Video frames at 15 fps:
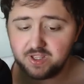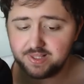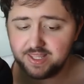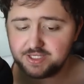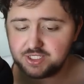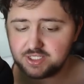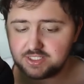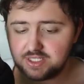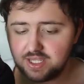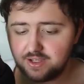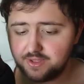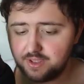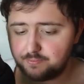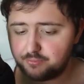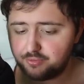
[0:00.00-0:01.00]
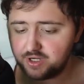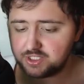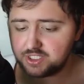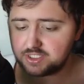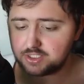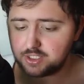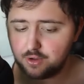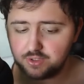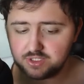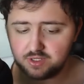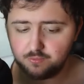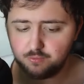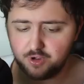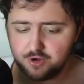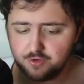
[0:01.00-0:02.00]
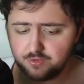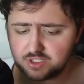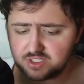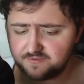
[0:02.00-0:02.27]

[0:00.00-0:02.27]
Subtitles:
Legends tell that precious stones and wondrous